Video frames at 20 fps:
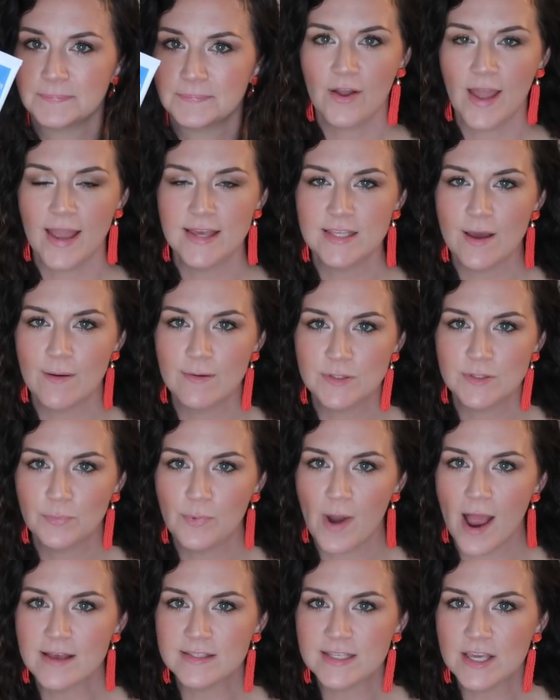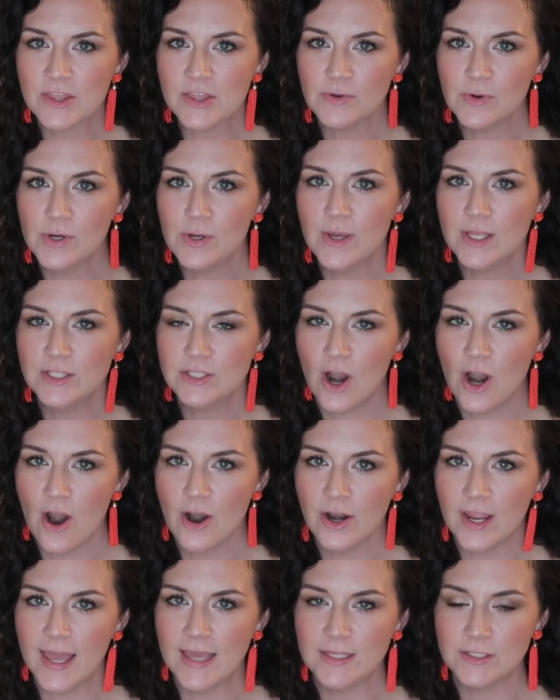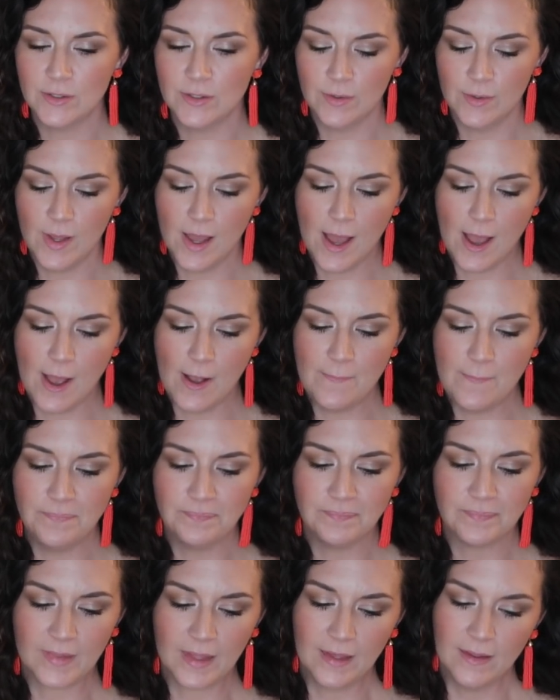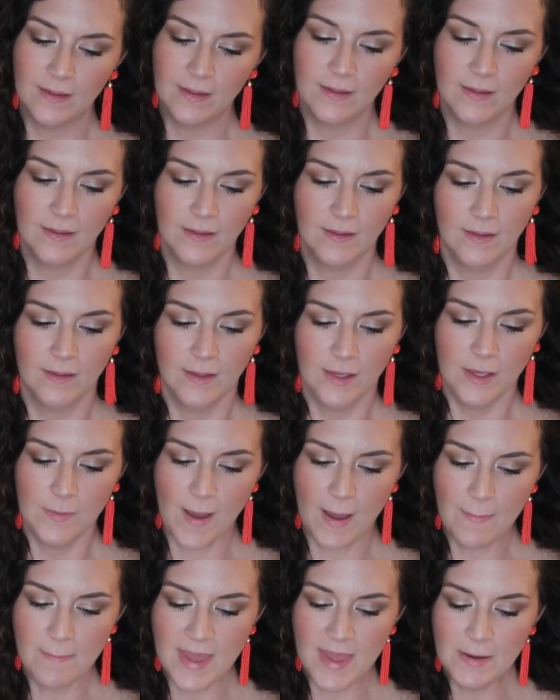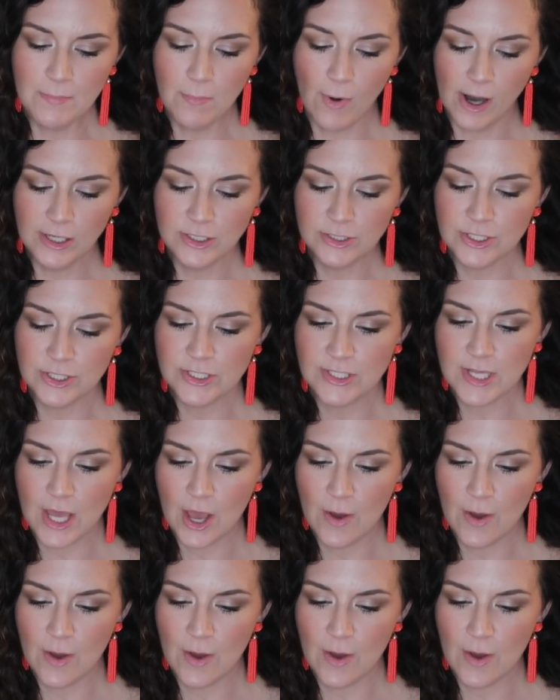Okay, so I was browsing through Target about mid-March or so,